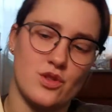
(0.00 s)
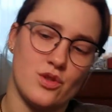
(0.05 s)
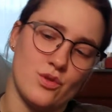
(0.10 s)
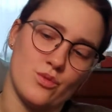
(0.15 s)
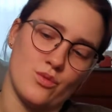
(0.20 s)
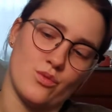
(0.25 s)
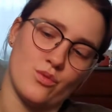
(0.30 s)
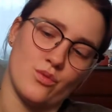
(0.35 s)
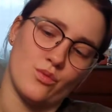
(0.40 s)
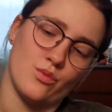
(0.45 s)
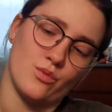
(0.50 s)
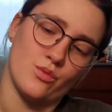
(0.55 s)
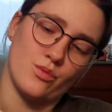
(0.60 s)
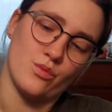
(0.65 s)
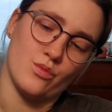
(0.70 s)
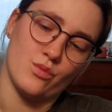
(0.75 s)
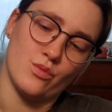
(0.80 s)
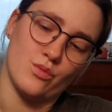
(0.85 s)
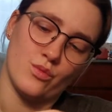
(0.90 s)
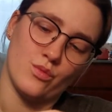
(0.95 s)
to,
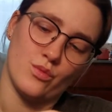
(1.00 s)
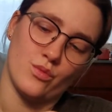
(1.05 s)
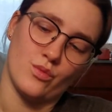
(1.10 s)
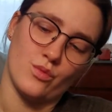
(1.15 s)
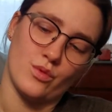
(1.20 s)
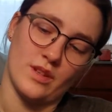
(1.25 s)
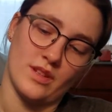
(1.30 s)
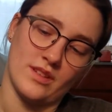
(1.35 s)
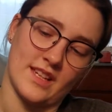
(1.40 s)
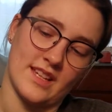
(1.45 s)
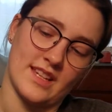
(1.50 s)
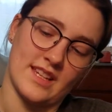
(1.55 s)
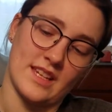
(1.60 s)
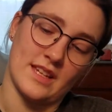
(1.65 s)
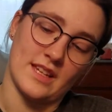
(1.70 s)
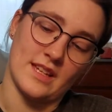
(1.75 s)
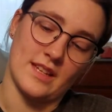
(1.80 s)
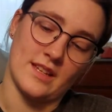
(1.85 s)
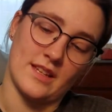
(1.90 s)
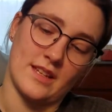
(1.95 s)
like,
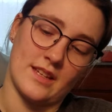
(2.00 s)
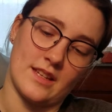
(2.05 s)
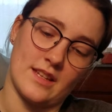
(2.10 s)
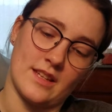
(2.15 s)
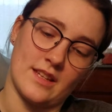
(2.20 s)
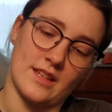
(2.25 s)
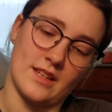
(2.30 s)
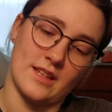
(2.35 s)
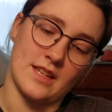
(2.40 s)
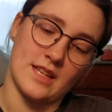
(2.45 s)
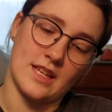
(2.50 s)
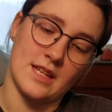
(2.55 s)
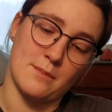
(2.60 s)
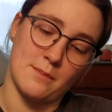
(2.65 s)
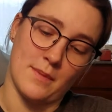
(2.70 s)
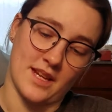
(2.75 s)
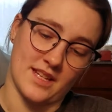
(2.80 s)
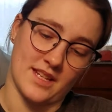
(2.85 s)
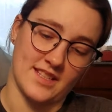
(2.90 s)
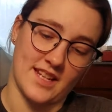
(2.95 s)
in
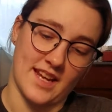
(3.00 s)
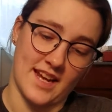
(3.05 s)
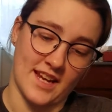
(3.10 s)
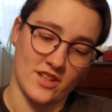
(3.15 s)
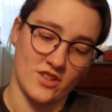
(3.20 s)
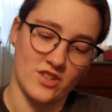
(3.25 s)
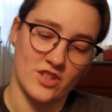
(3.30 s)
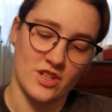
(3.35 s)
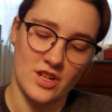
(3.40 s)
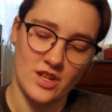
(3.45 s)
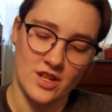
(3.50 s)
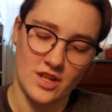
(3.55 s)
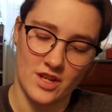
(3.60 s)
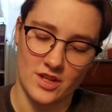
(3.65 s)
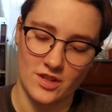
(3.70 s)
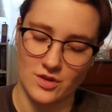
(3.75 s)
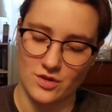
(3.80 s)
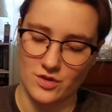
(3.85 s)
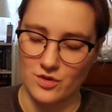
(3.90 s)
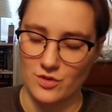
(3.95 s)
my stash
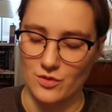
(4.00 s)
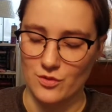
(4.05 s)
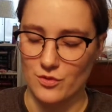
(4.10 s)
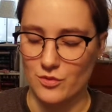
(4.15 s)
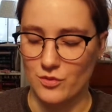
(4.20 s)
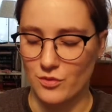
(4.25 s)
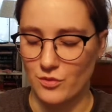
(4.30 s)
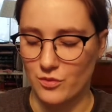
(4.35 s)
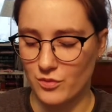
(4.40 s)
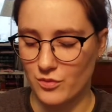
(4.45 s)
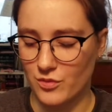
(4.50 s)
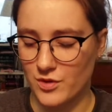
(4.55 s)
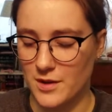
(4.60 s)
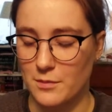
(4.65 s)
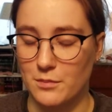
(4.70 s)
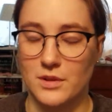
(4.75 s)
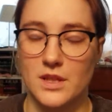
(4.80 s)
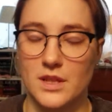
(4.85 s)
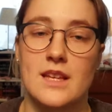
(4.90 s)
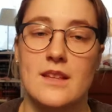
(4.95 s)
to
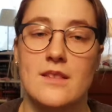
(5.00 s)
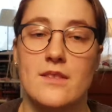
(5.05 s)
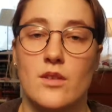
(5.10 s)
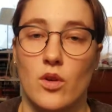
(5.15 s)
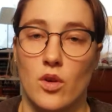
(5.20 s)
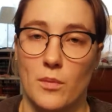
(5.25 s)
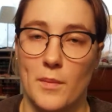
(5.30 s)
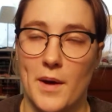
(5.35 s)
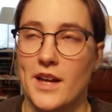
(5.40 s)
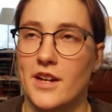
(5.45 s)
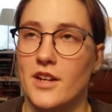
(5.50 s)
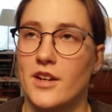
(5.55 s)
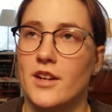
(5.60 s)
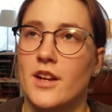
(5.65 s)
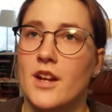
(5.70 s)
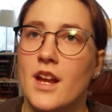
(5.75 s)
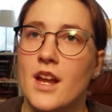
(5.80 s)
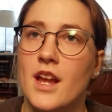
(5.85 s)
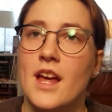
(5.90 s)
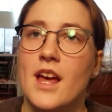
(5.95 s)
complete the whole
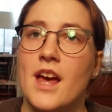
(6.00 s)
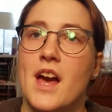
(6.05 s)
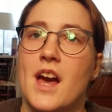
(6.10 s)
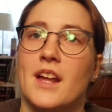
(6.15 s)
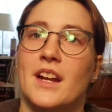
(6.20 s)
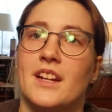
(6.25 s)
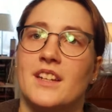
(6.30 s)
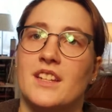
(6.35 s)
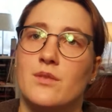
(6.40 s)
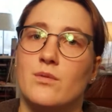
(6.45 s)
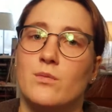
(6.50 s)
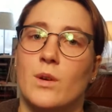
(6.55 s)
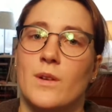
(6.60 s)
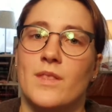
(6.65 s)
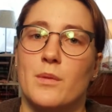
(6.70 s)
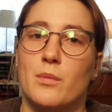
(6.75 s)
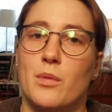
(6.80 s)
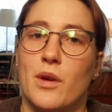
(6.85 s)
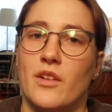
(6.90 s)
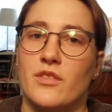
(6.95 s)
pattern, and I didn't
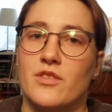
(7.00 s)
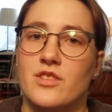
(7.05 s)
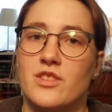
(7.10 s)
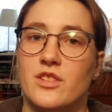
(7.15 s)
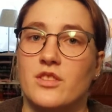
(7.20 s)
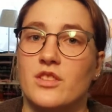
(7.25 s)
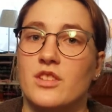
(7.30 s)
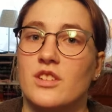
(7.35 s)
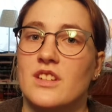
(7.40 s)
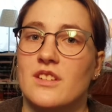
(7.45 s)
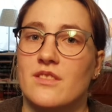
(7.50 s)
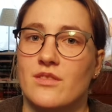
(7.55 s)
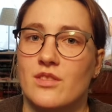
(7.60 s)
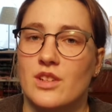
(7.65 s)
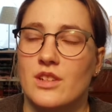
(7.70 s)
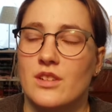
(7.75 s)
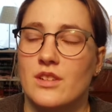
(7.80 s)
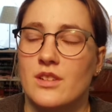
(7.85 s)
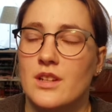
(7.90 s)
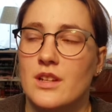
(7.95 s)
want the browns to look
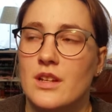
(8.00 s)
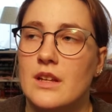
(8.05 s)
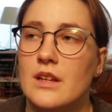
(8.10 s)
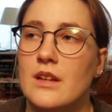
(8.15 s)
different